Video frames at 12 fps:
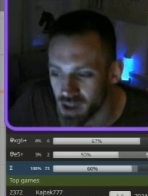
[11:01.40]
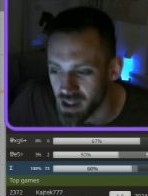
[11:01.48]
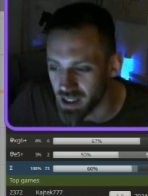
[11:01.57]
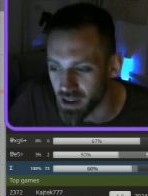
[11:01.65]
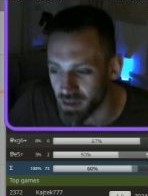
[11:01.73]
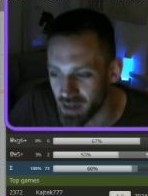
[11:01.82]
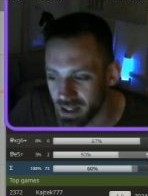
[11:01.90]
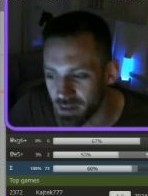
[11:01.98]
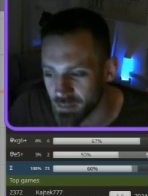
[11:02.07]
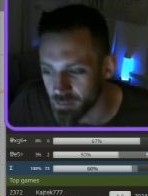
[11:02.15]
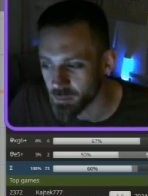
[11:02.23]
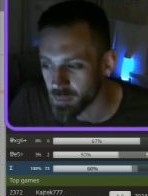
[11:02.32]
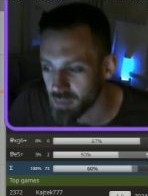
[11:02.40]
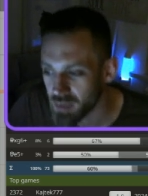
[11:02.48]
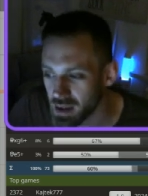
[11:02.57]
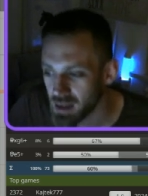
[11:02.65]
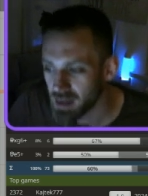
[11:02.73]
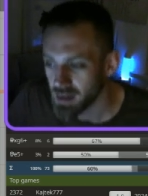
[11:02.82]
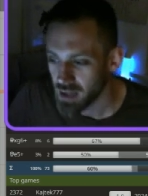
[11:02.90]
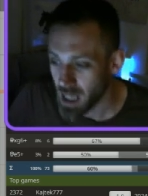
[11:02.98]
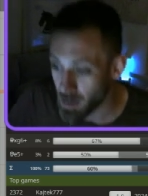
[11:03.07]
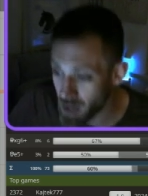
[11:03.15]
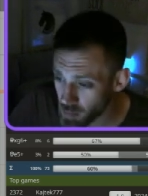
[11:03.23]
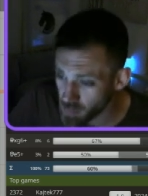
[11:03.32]
here, right?
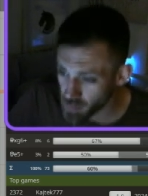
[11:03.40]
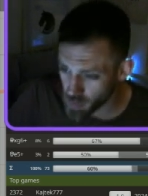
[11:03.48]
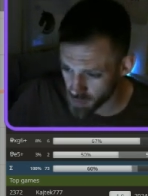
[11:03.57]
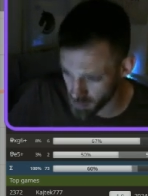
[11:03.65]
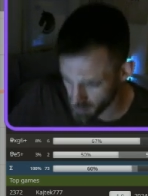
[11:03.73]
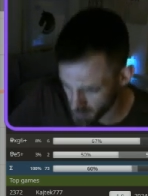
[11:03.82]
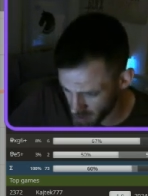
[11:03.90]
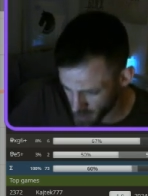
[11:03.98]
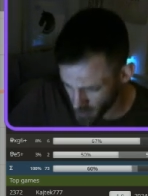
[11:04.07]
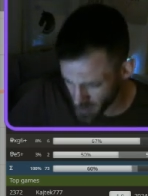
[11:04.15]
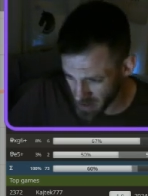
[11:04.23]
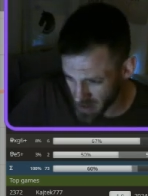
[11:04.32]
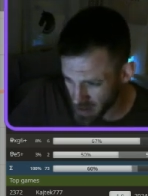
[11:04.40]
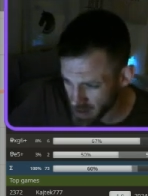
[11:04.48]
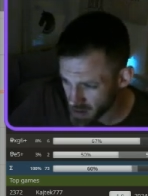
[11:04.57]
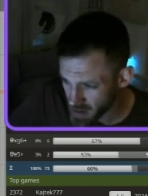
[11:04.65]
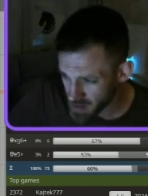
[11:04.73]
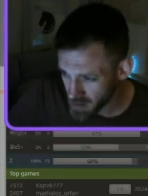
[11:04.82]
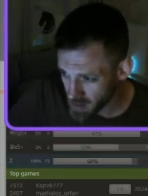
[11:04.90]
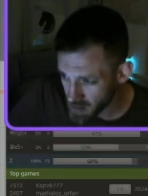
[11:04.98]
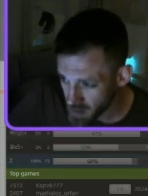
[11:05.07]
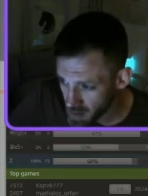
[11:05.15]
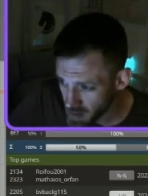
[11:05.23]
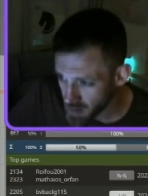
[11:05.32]
I mean, did you do that here?
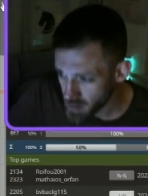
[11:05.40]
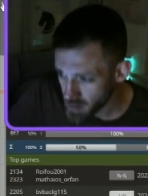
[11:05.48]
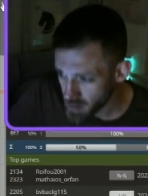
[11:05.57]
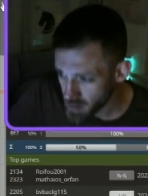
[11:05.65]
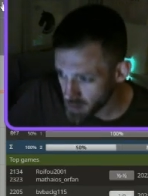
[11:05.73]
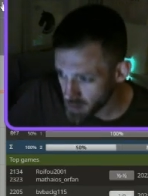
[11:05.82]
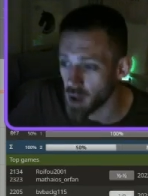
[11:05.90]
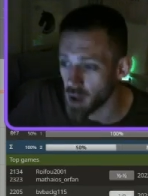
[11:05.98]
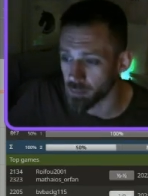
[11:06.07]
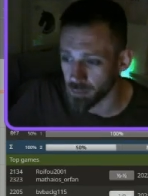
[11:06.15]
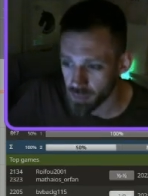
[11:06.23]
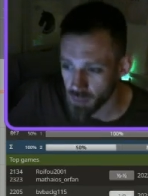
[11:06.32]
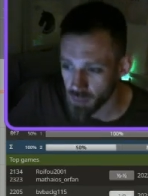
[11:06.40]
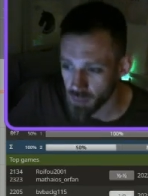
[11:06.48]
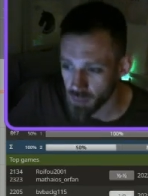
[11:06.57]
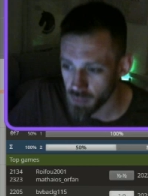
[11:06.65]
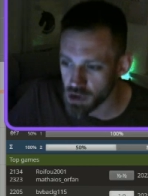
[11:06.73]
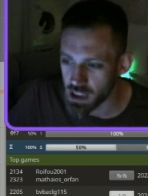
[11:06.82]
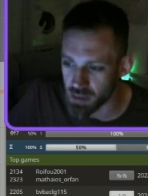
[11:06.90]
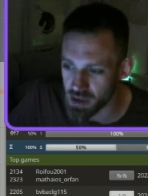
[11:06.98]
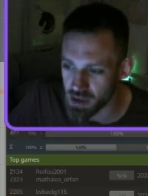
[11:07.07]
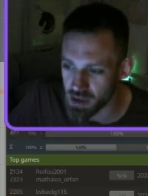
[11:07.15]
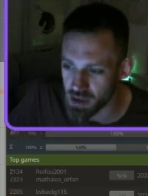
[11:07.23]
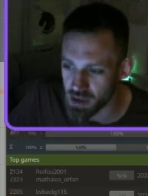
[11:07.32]
+1. You just text the
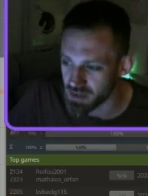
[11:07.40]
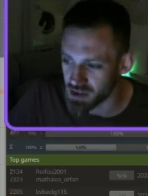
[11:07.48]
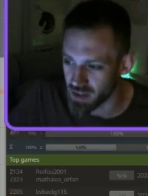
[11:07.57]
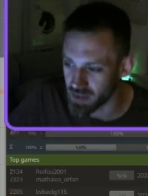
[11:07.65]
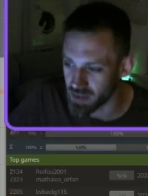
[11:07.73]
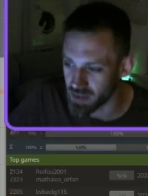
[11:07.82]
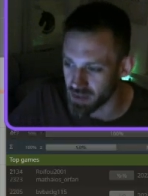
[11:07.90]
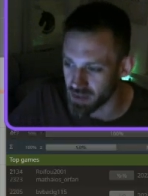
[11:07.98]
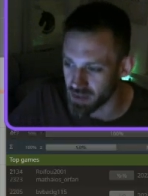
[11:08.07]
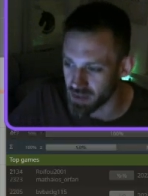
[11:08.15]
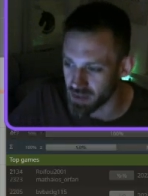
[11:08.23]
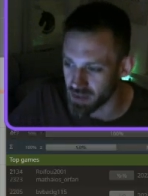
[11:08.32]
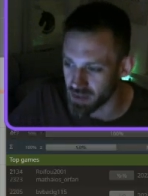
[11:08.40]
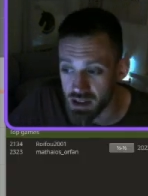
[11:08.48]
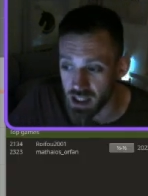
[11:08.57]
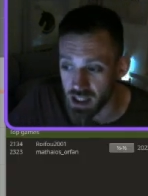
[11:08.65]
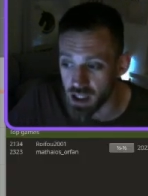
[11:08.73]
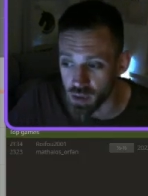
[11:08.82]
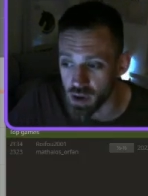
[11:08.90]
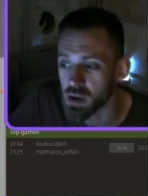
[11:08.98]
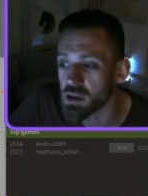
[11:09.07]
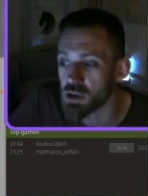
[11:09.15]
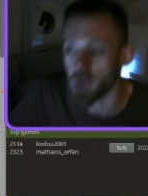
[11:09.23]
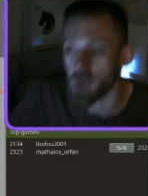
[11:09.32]
king f7, but take your rook.
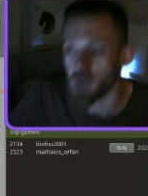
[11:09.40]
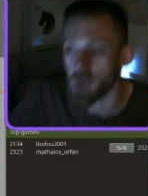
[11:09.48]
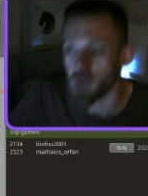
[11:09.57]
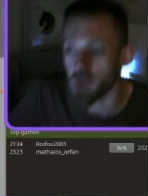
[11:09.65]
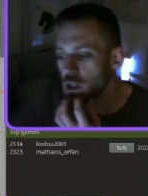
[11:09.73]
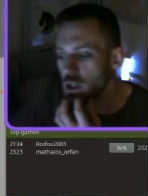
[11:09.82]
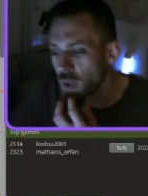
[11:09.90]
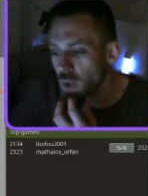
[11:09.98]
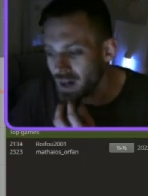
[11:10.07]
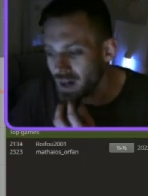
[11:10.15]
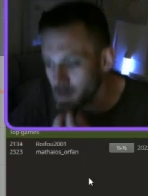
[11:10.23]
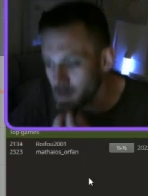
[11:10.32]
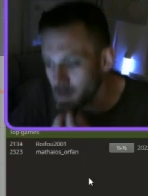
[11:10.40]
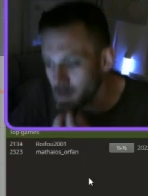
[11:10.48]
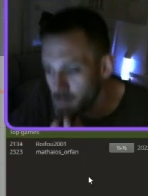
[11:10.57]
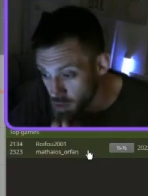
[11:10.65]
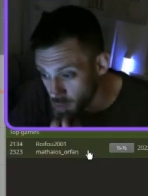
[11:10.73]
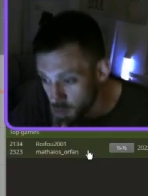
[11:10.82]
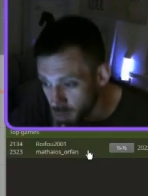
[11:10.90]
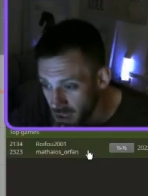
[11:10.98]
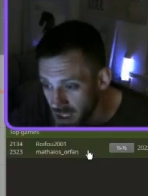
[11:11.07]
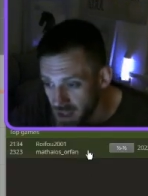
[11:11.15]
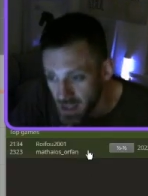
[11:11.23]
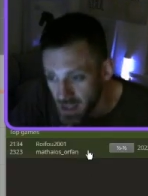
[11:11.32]
So you have someone's
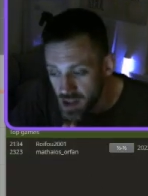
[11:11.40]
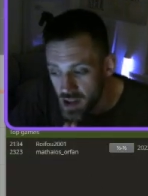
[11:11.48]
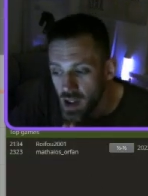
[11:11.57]
played this.